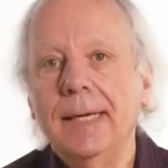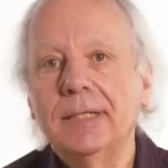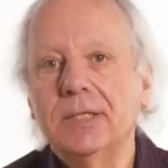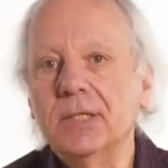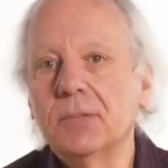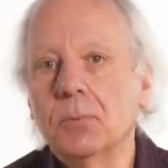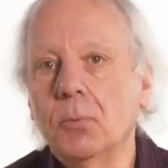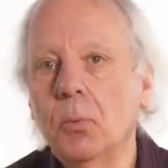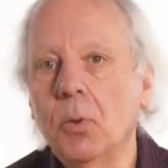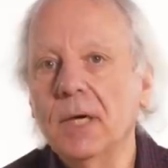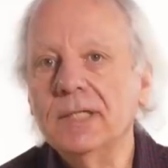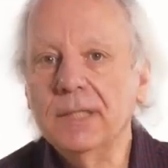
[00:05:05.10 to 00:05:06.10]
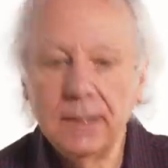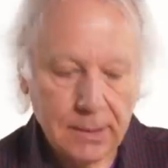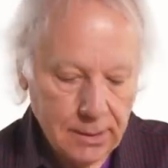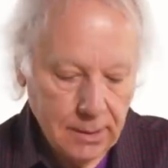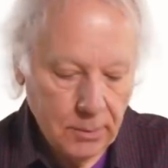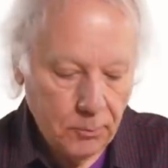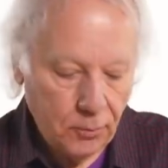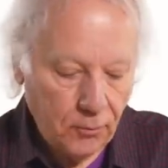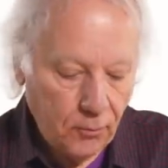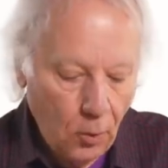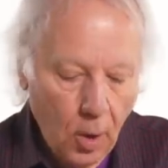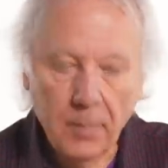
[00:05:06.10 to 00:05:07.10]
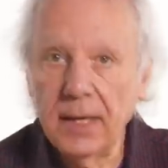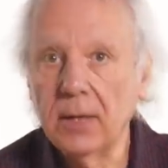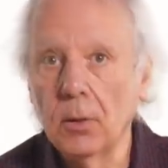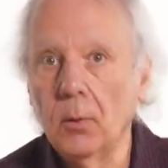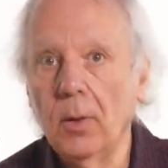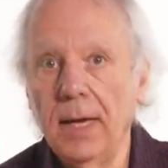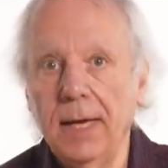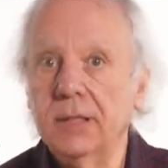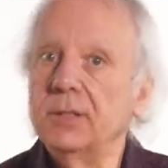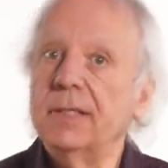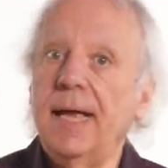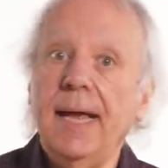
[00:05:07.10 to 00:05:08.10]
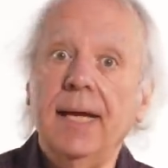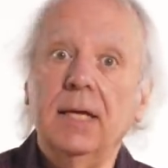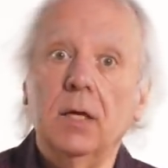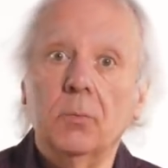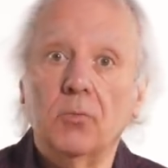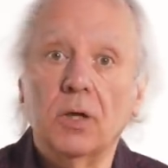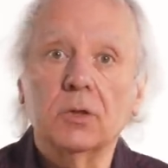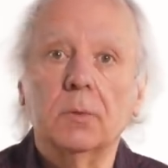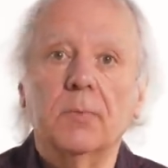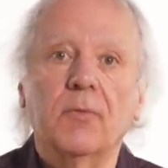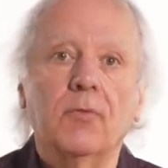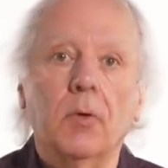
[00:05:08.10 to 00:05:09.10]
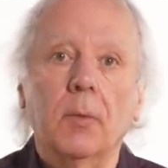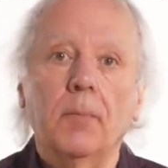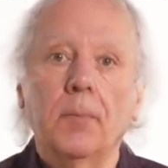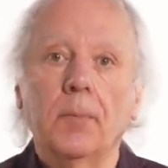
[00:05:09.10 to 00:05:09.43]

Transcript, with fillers: It just wasn't performing the way just a handheld brush would perform.